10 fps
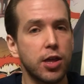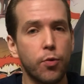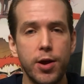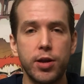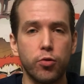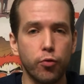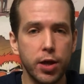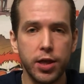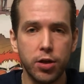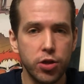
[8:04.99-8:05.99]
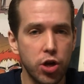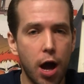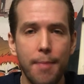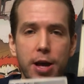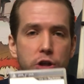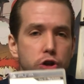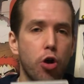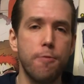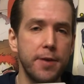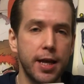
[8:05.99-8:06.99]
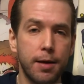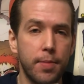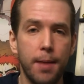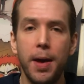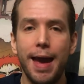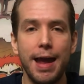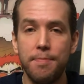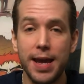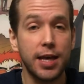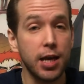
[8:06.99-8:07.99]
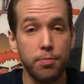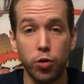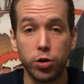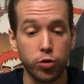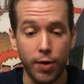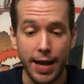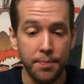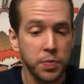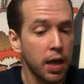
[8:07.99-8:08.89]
Square did a really good job at sharpening them up and making them look great.